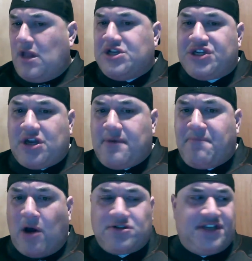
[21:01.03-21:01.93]
It's just going to
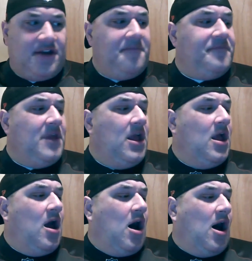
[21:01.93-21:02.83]
be posted.
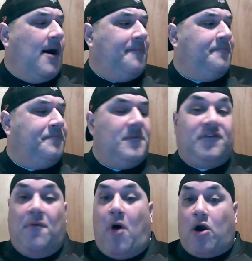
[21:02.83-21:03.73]

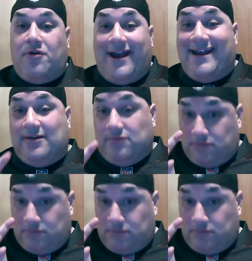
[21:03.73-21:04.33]
Tomorrow night,